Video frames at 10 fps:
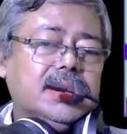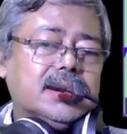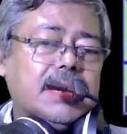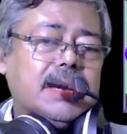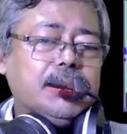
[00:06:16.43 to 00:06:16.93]

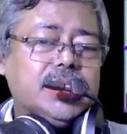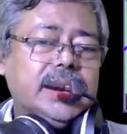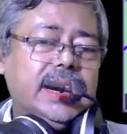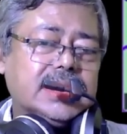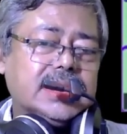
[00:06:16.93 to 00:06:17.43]
Suppose the
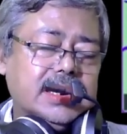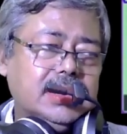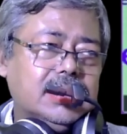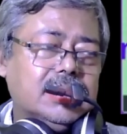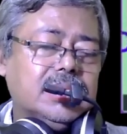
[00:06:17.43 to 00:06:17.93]

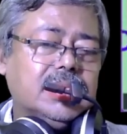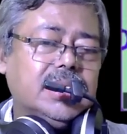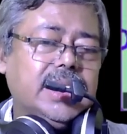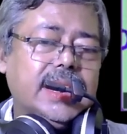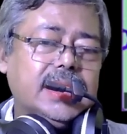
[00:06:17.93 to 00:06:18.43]
relation
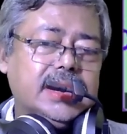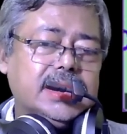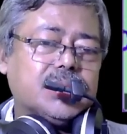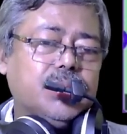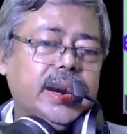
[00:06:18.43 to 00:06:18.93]
here it
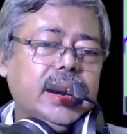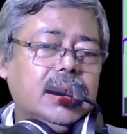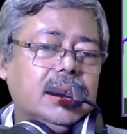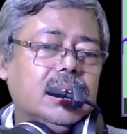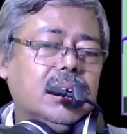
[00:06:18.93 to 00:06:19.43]
is
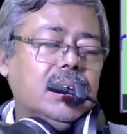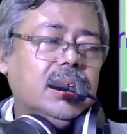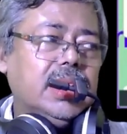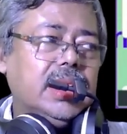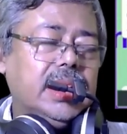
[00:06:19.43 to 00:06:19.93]
showing
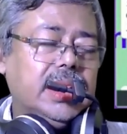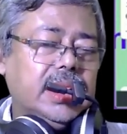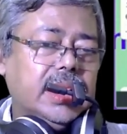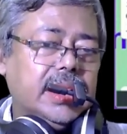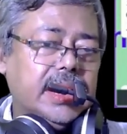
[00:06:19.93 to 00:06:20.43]

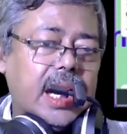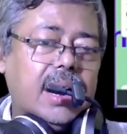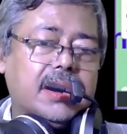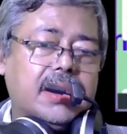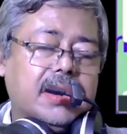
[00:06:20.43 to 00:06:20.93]

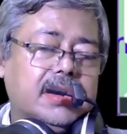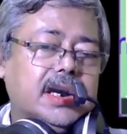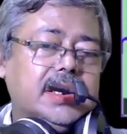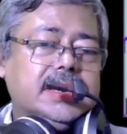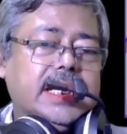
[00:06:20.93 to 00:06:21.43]
R,
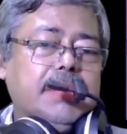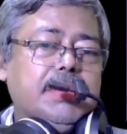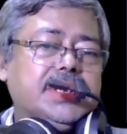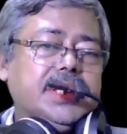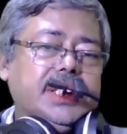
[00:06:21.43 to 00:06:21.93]
that is
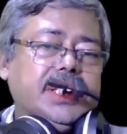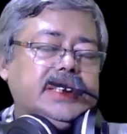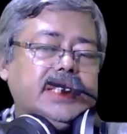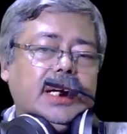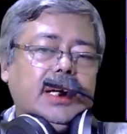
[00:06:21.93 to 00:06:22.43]
ABCD
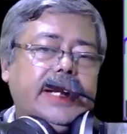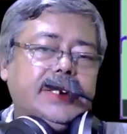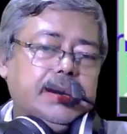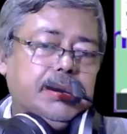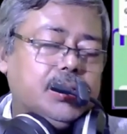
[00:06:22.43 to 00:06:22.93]
is the
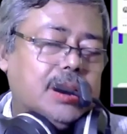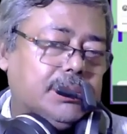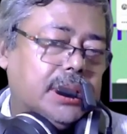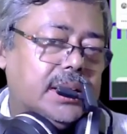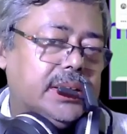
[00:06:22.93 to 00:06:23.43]
attribute
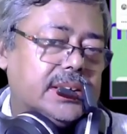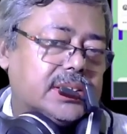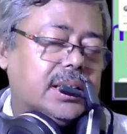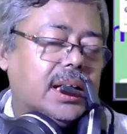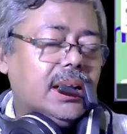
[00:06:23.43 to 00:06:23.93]
of the
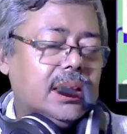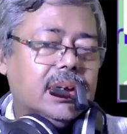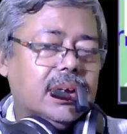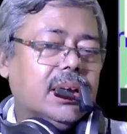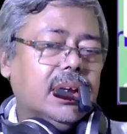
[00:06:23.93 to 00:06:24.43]
relation R,
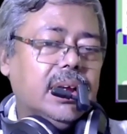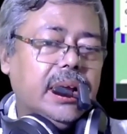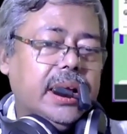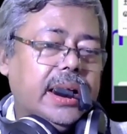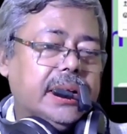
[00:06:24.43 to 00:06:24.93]

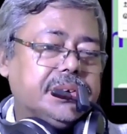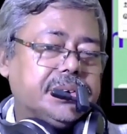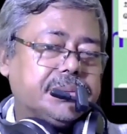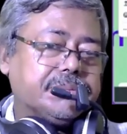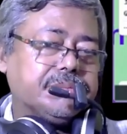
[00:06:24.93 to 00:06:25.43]
and
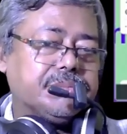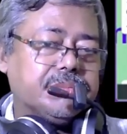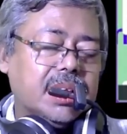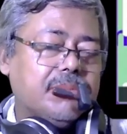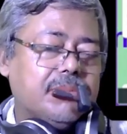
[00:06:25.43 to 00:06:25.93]

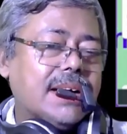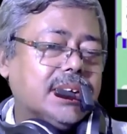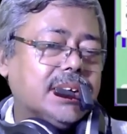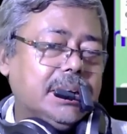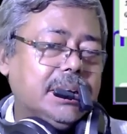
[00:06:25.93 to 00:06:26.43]

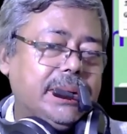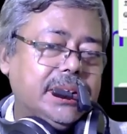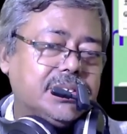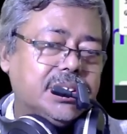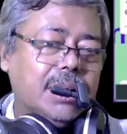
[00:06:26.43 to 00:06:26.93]
functional
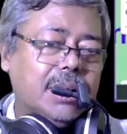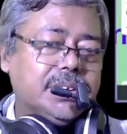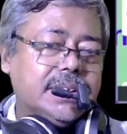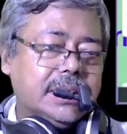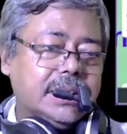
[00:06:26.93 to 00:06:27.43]
dependency of
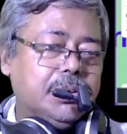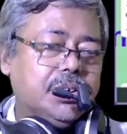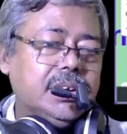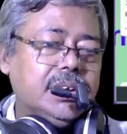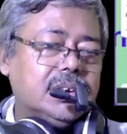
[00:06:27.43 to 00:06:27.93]
this
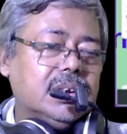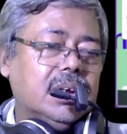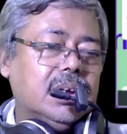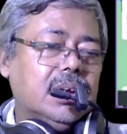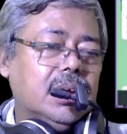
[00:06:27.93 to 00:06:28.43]
attribute is
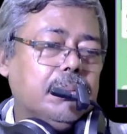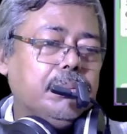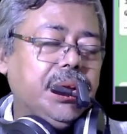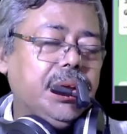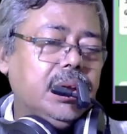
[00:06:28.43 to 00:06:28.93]

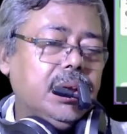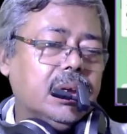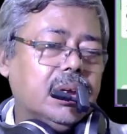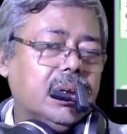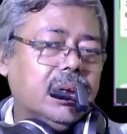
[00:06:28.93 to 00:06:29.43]
B
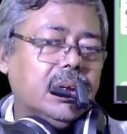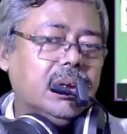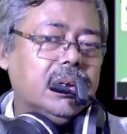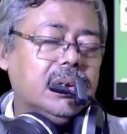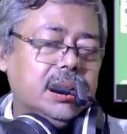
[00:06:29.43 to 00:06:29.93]

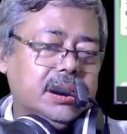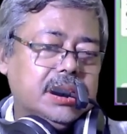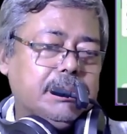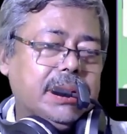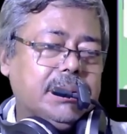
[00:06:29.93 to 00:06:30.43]

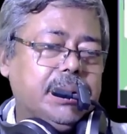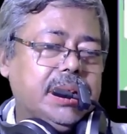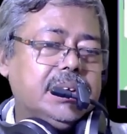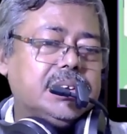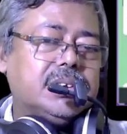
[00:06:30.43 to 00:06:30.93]
is
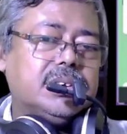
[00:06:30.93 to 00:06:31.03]
determining